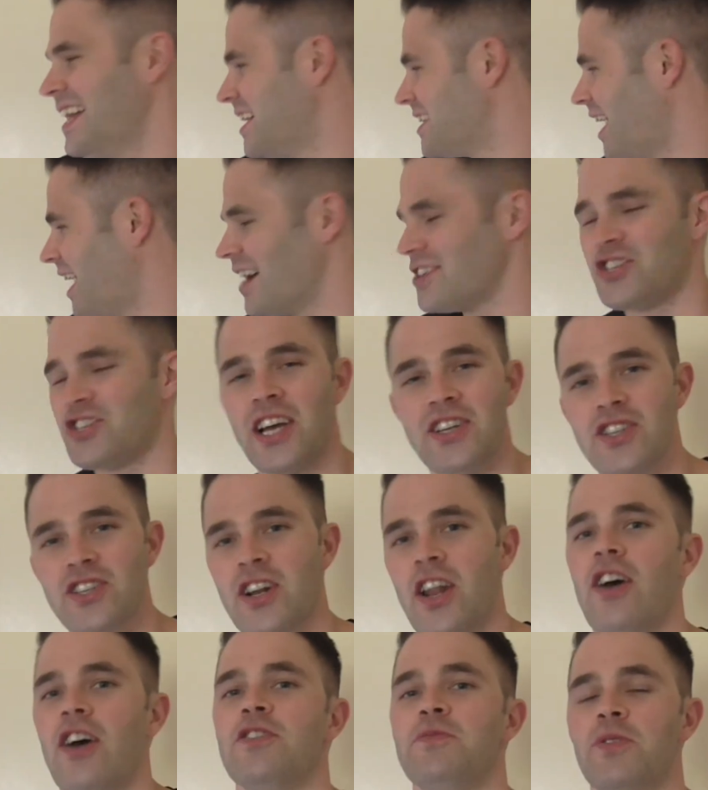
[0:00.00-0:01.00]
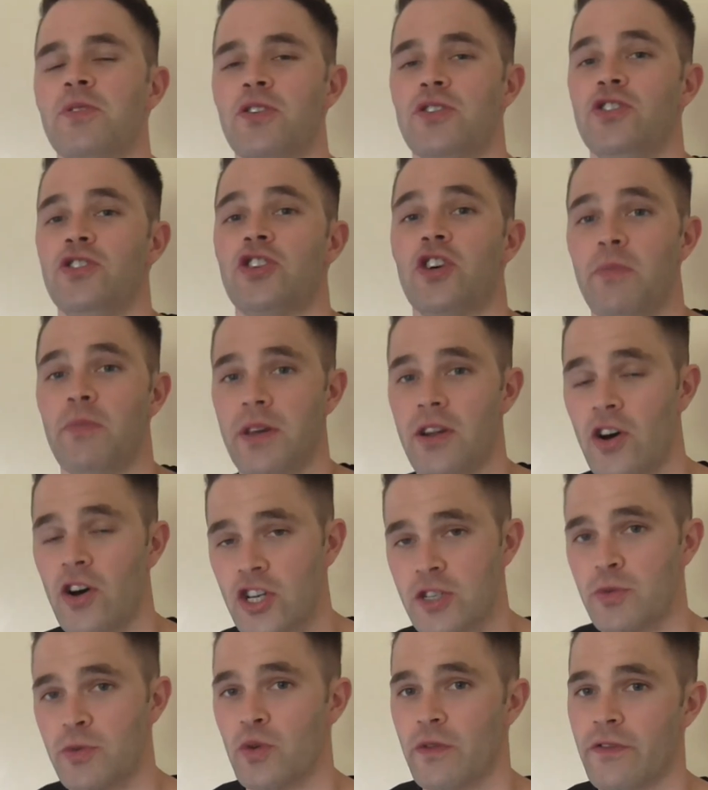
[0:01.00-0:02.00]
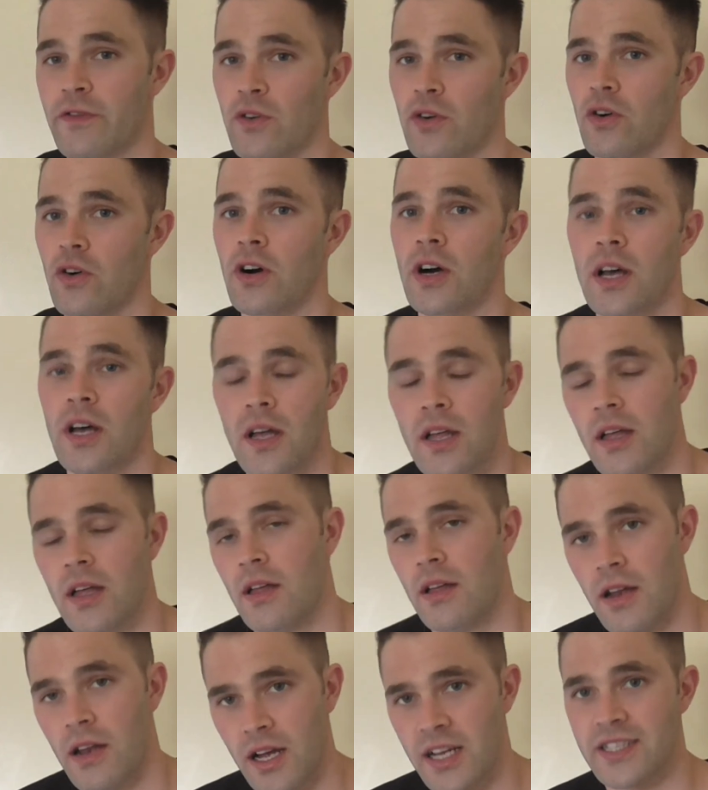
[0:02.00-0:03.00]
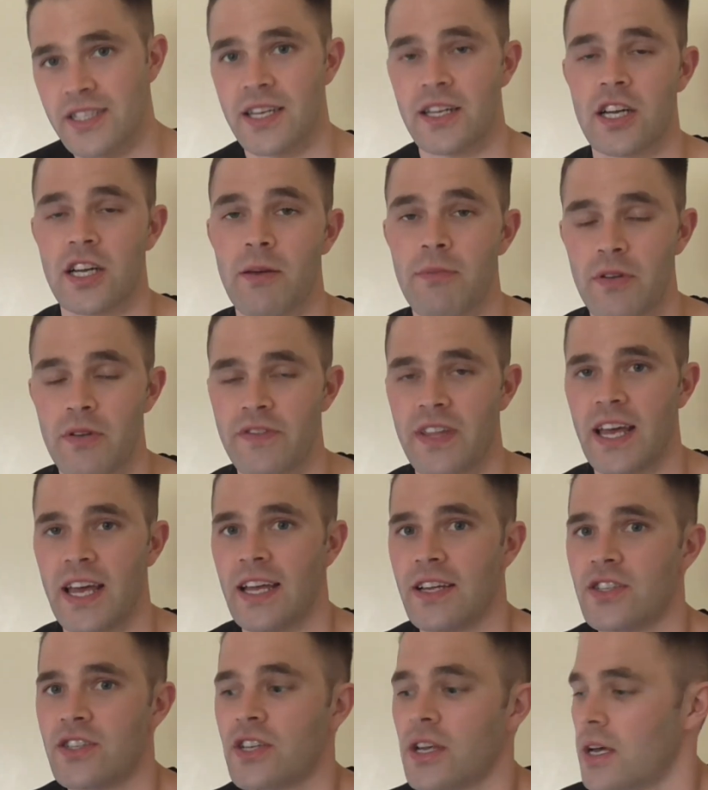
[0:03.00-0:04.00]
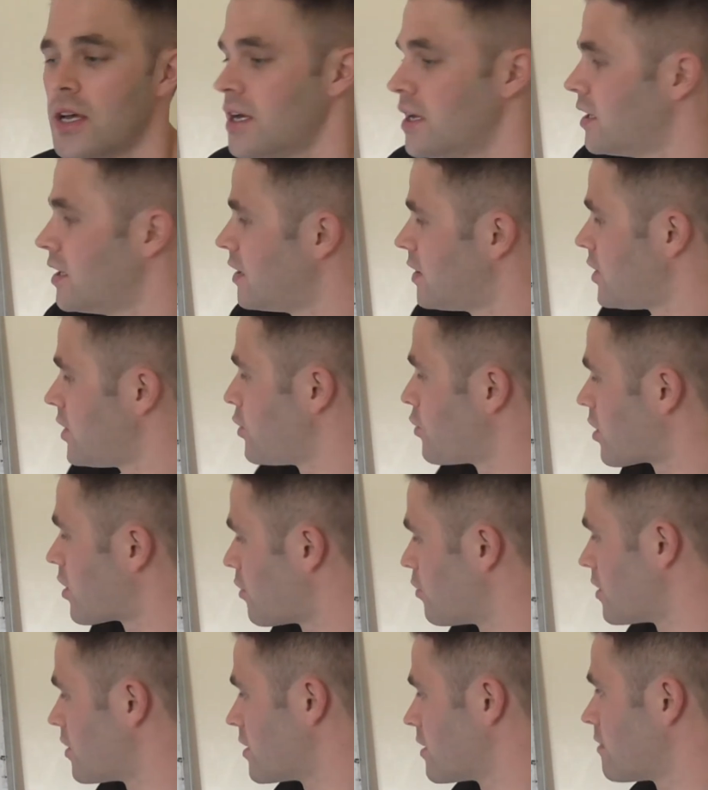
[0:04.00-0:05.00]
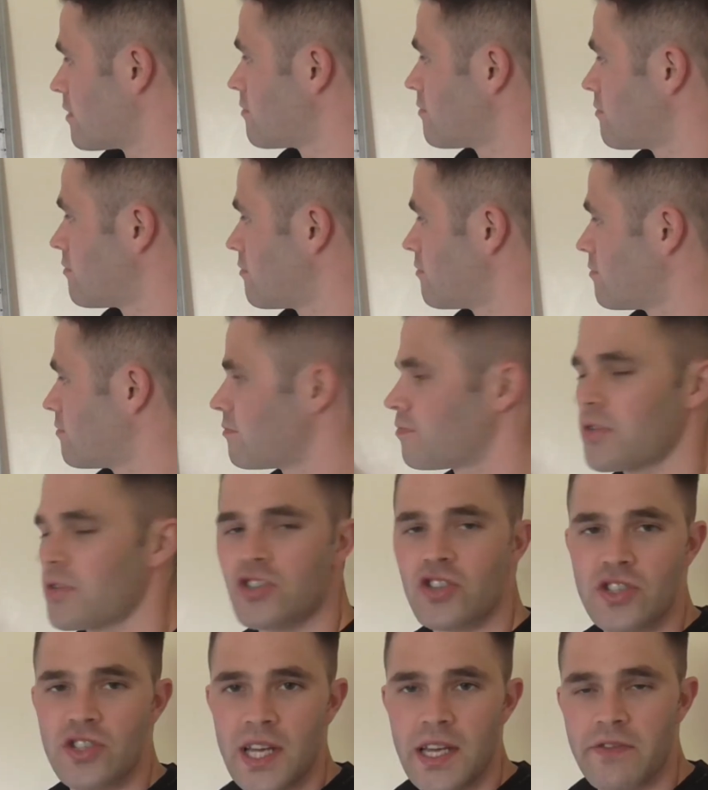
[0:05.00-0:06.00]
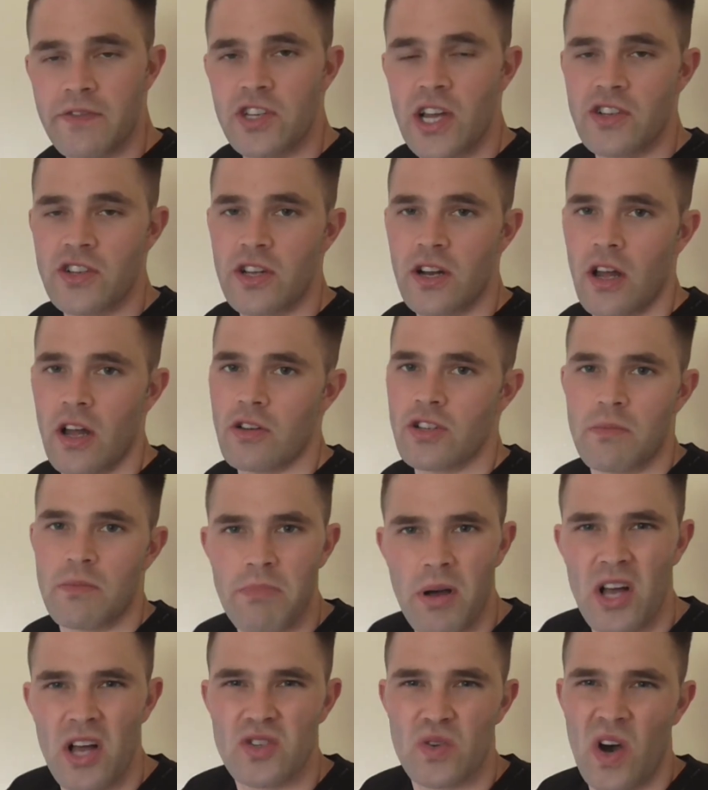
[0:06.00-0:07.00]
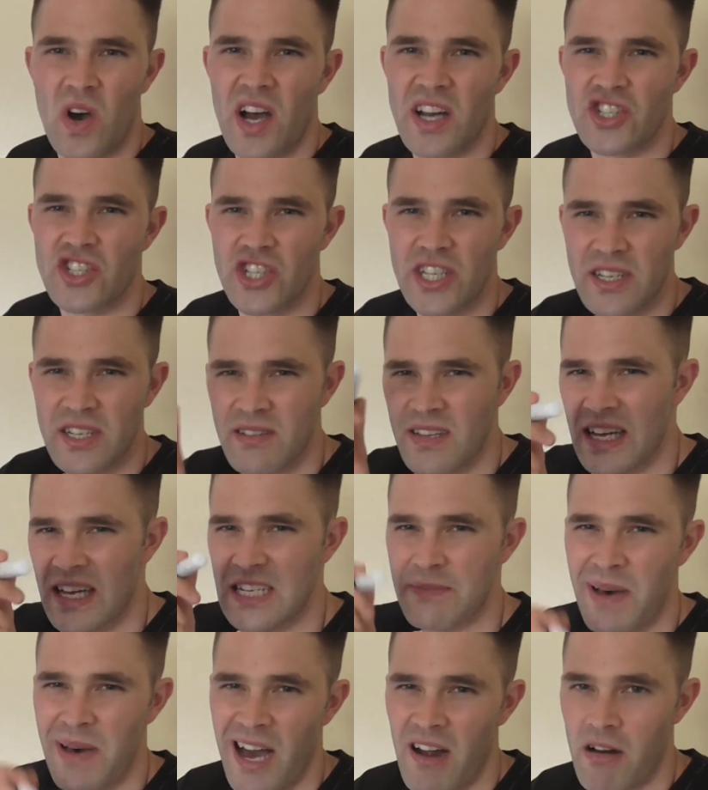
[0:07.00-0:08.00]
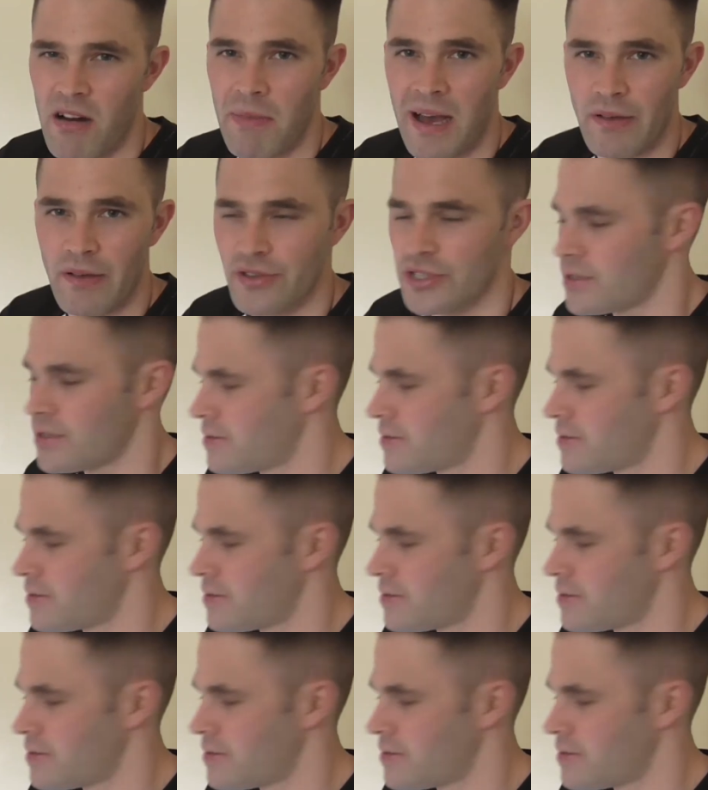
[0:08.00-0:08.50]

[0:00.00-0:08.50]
Now, change your clothes because you could be in hospital for, like I said, a couple of days. You're going to want to brush your teeth, change your clothes. Personal hygiene is paramount.